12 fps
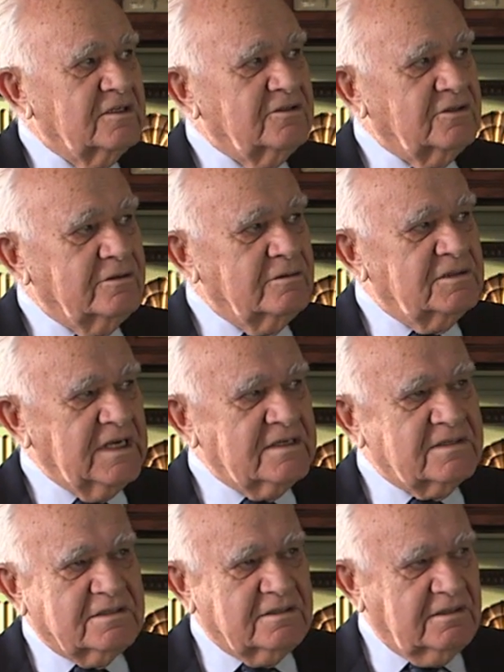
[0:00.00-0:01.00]
to
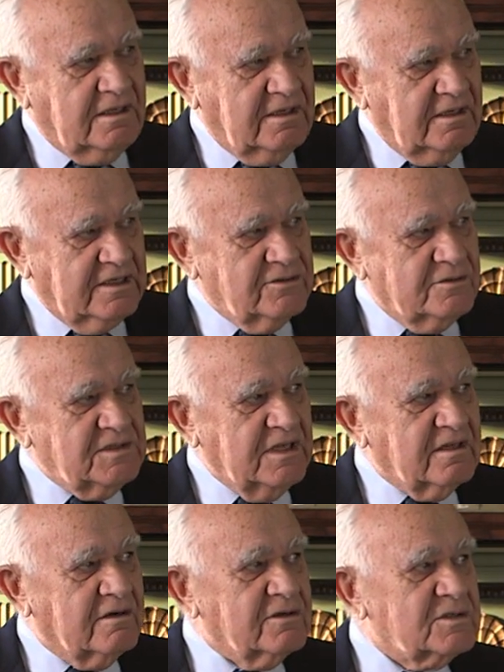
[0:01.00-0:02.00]
test, as you see
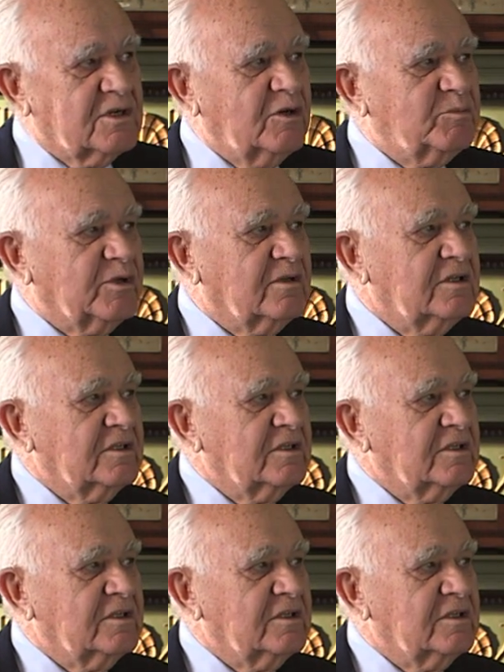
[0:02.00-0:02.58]
there, a sample